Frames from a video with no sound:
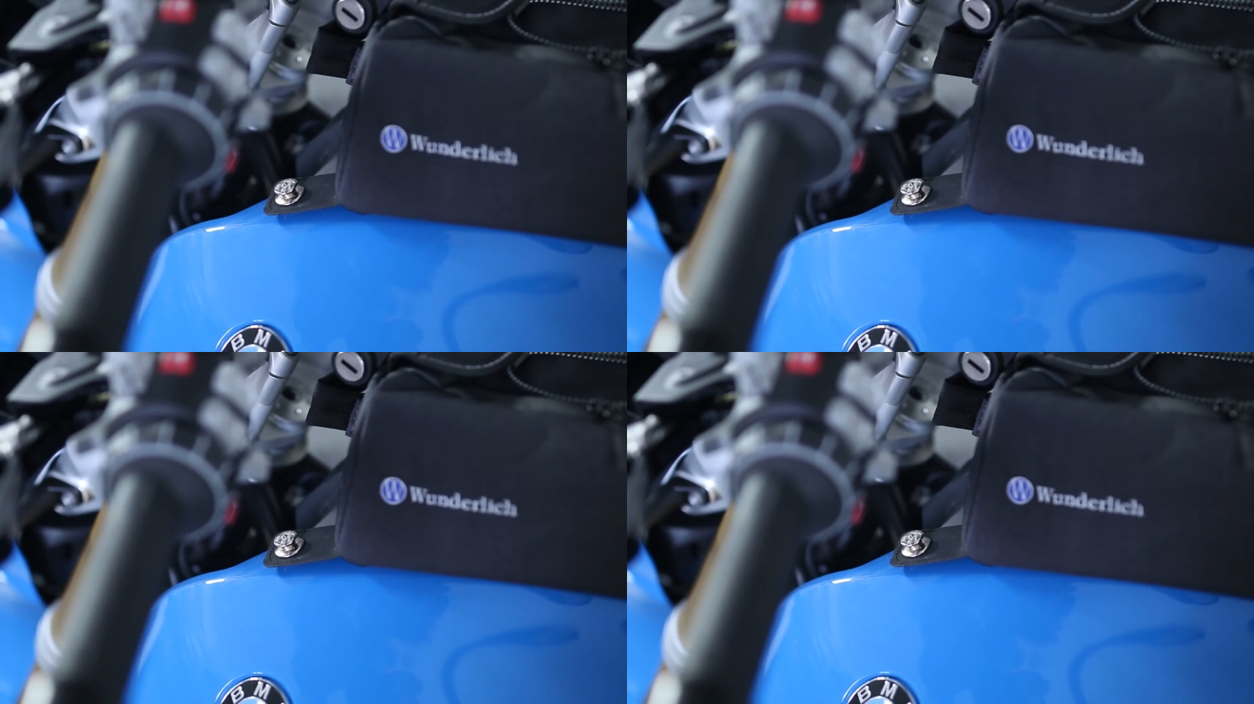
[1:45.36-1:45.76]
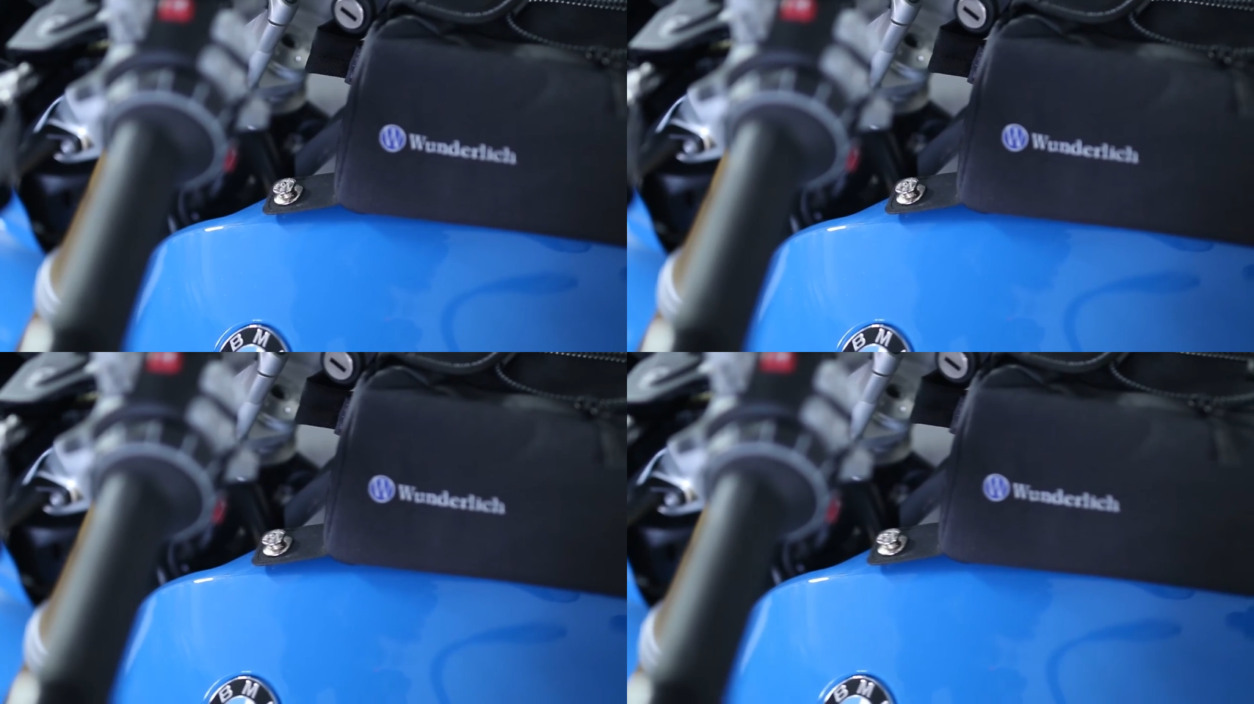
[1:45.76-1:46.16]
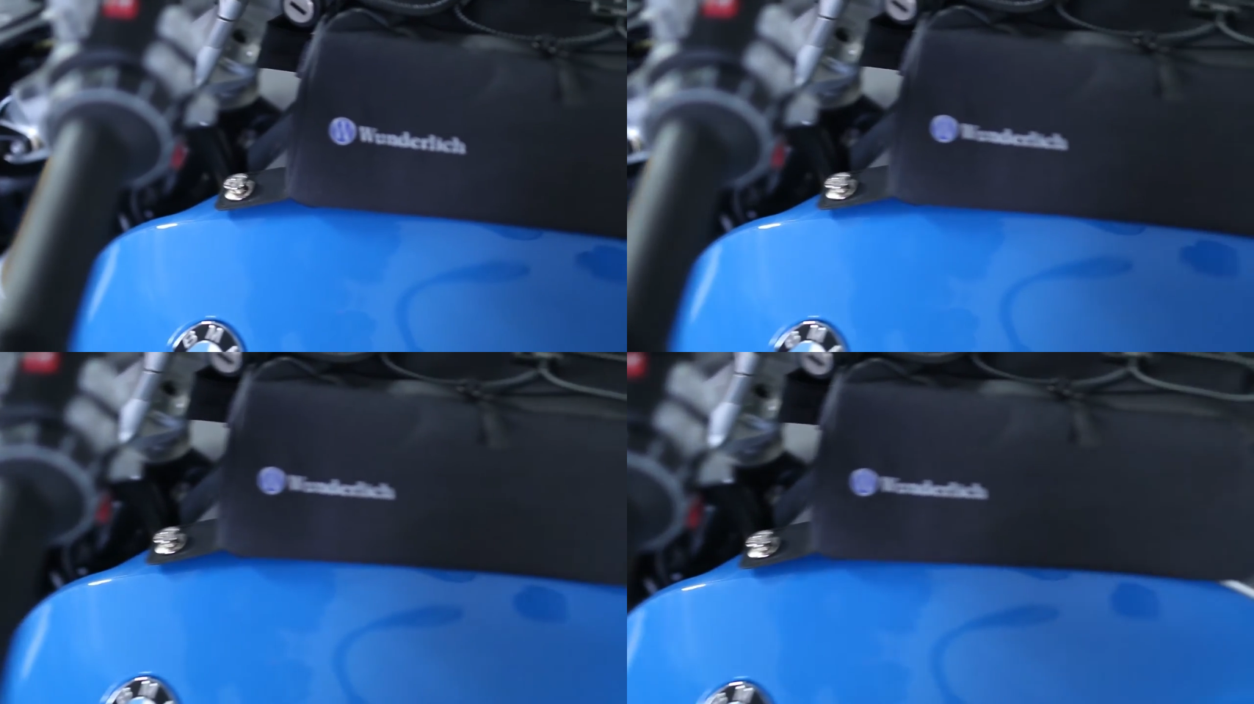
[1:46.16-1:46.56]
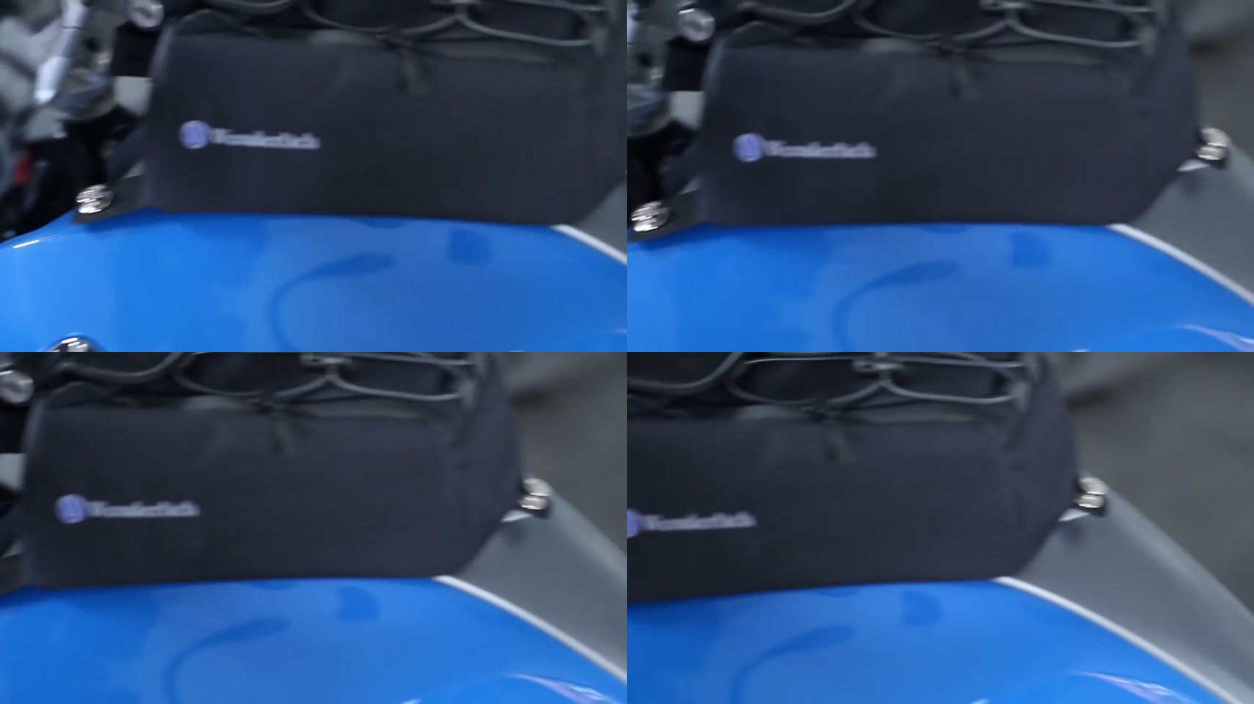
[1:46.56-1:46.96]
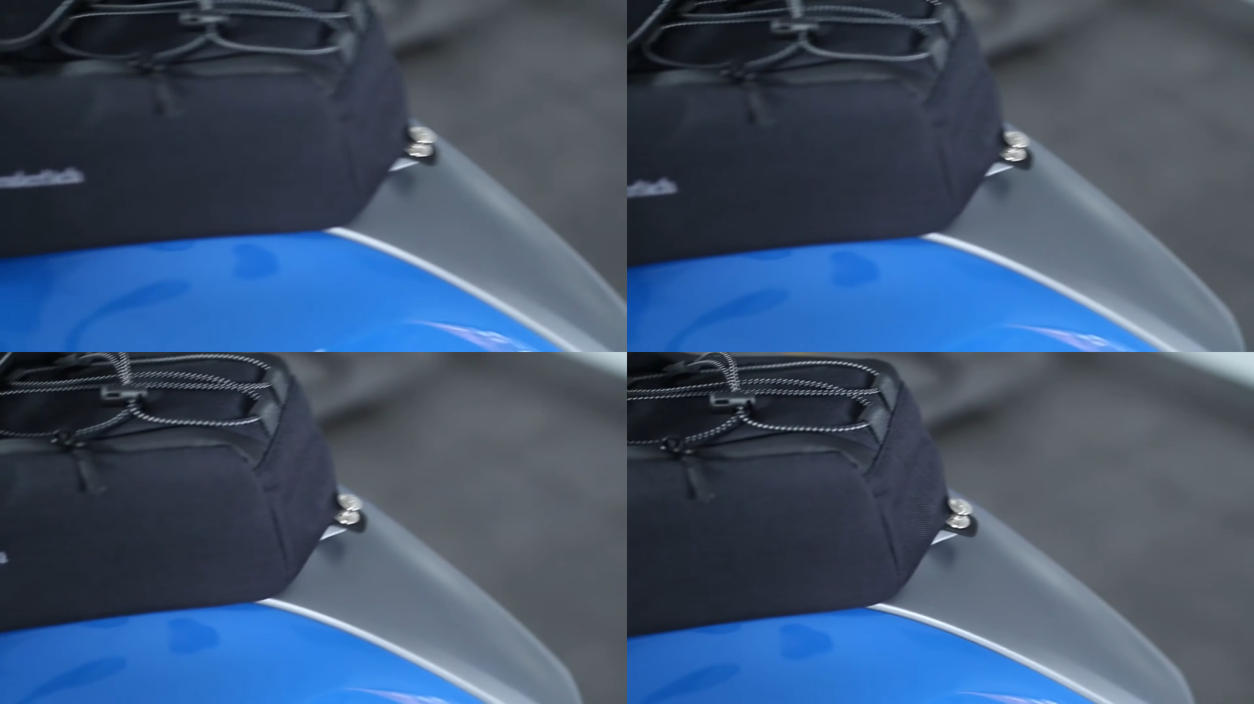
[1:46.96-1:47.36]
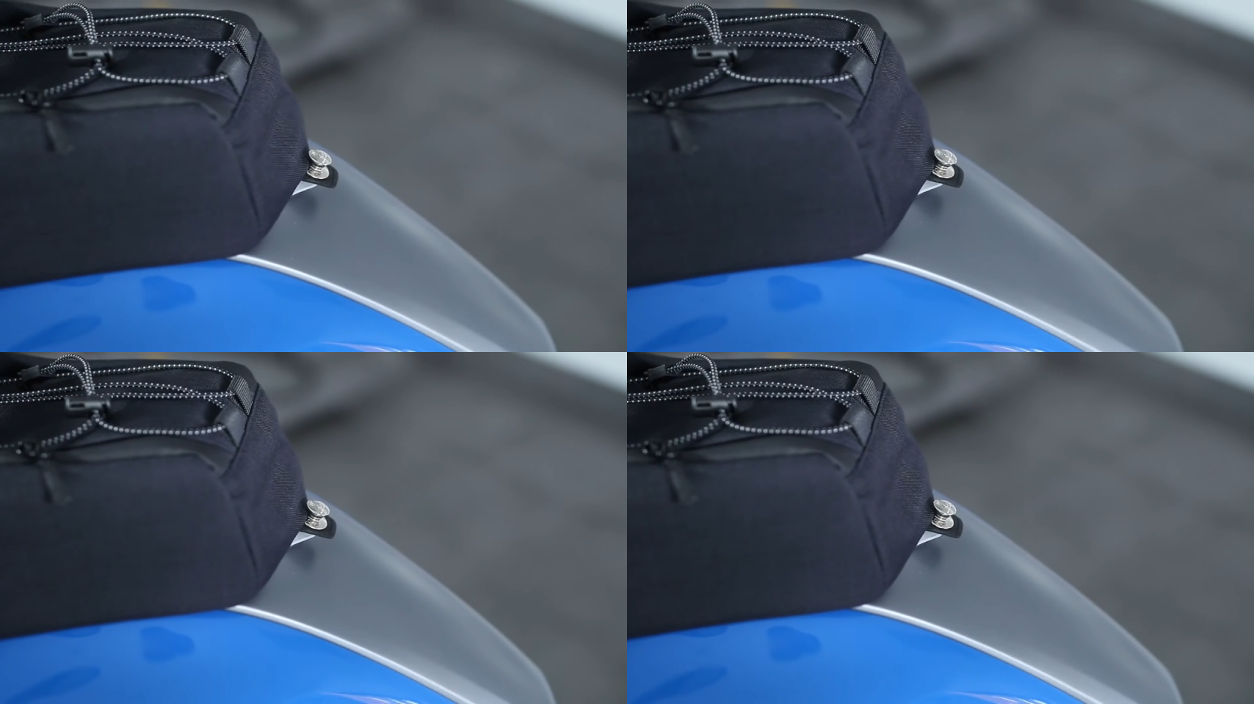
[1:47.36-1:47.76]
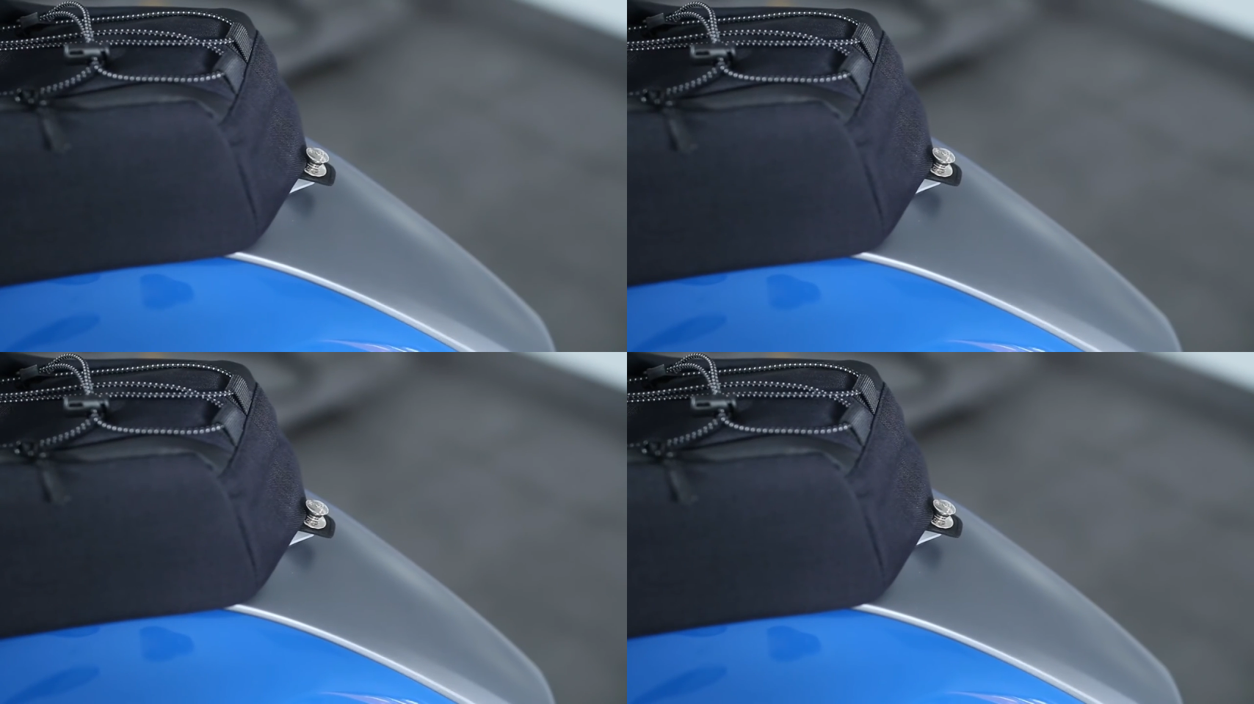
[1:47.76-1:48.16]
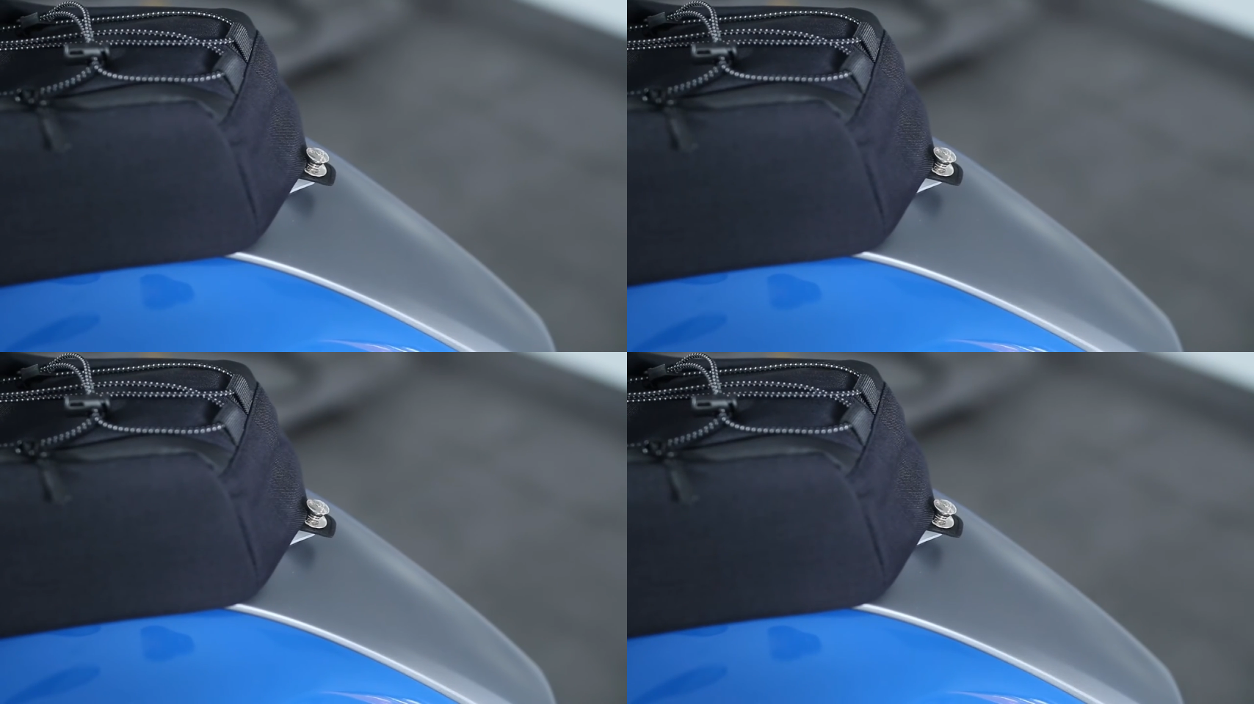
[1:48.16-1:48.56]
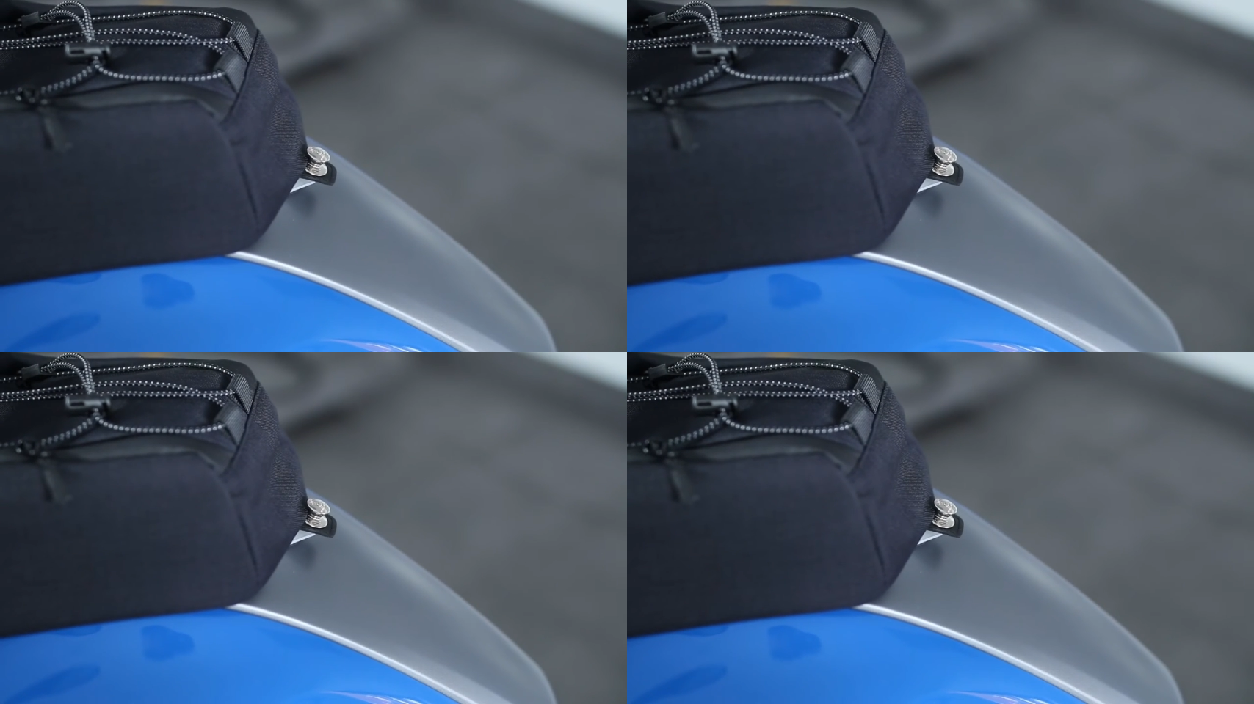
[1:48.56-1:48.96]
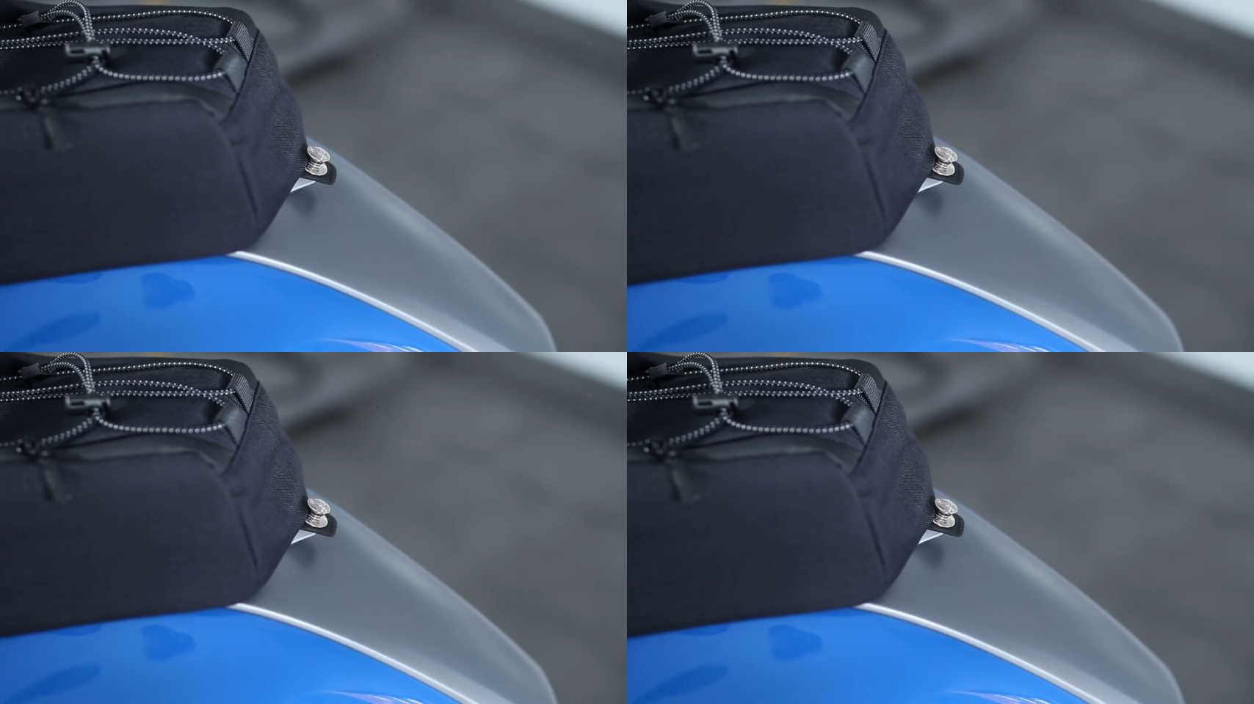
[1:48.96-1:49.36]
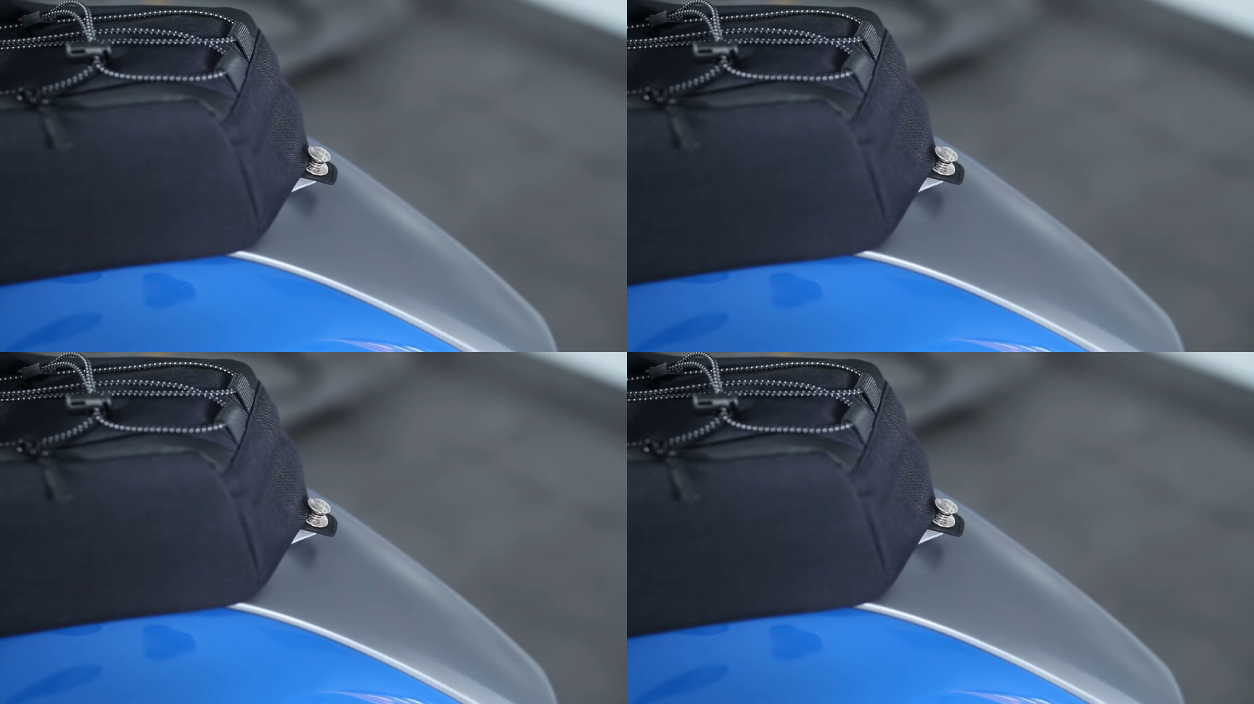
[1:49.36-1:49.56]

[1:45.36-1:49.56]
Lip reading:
[unreadable: no face in view]